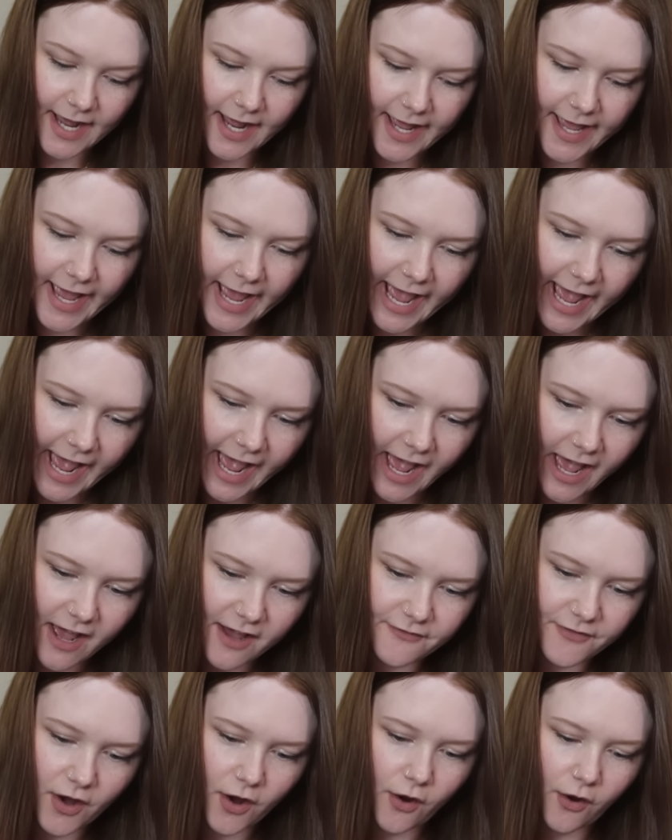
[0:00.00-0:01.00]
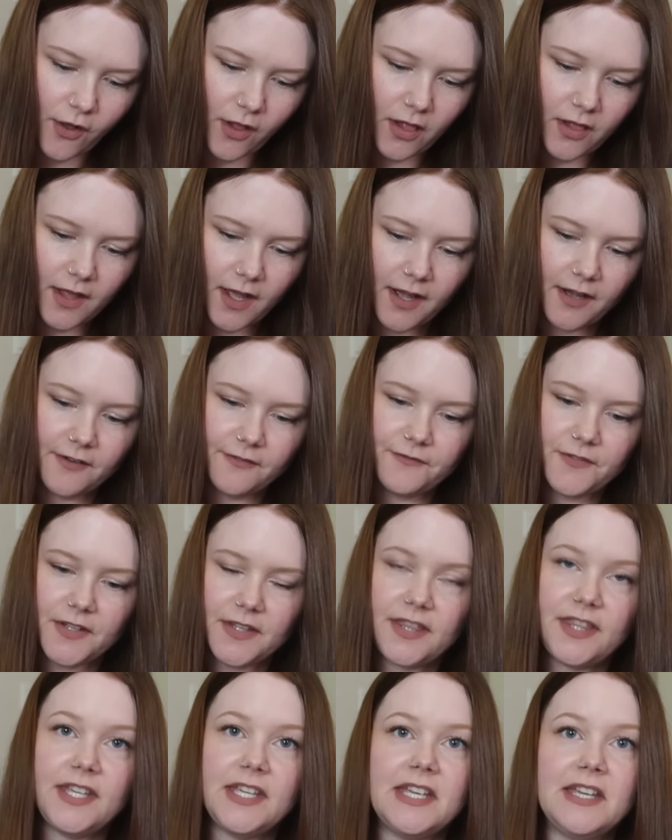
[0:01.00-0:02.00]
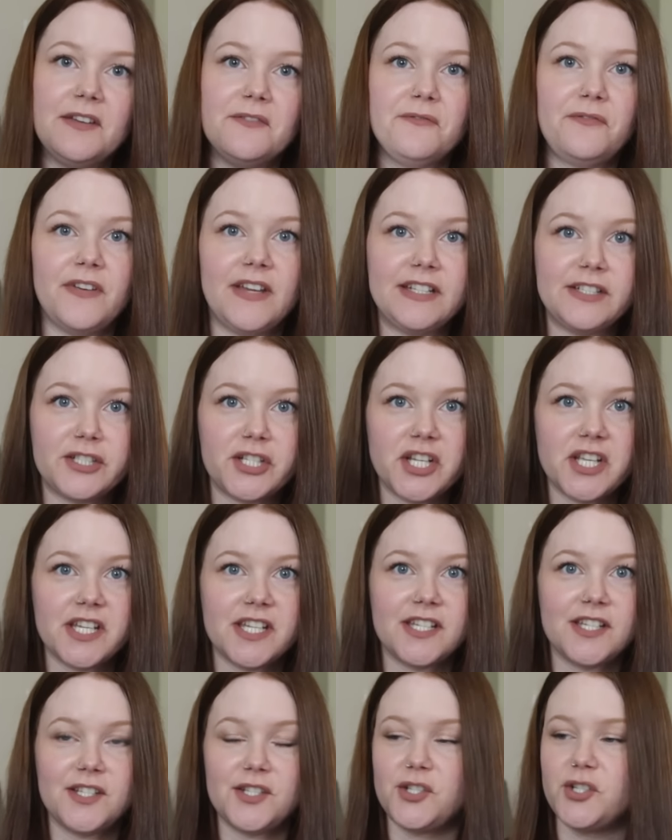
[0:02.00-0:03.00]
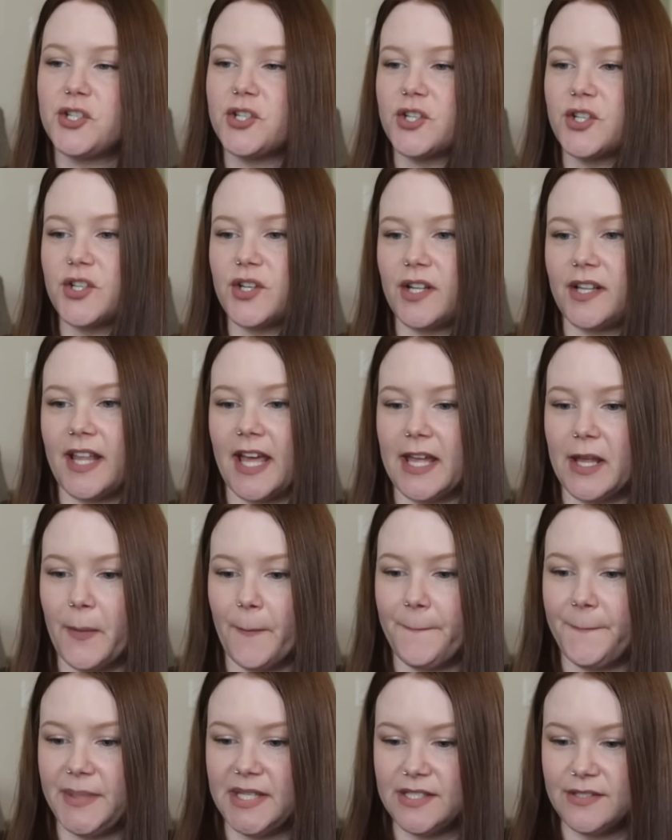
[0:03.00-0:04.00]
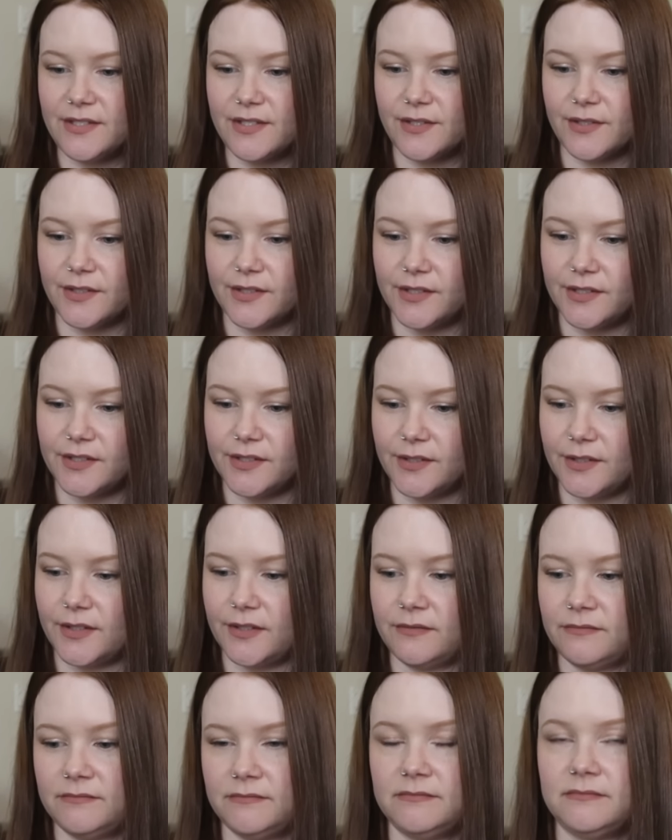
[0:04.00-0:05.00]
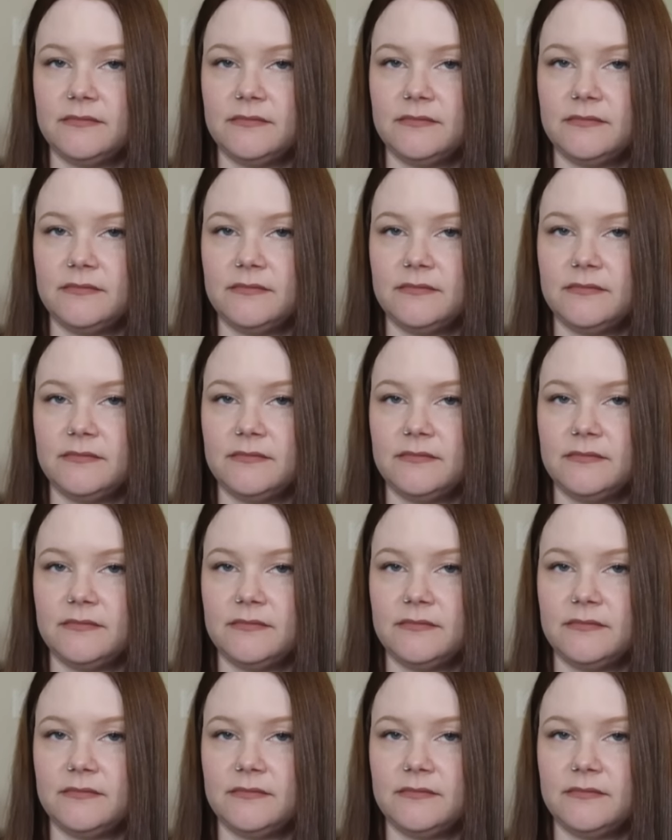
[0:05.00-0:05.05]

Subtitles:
I have all of the vintage like Beesel